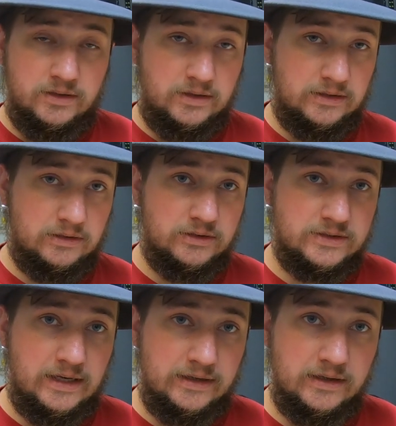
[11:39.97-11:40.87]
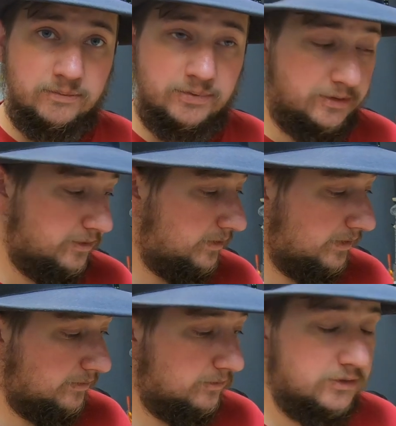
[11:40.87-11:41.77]
get it all sanded up,
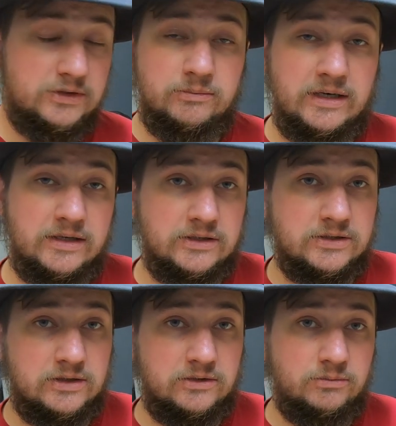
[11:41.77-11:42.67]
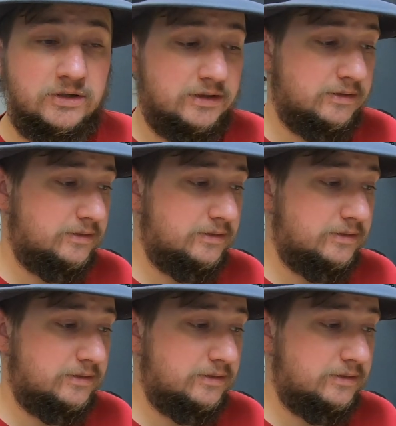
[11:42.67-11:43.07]
and we'll see you back in just a little bit.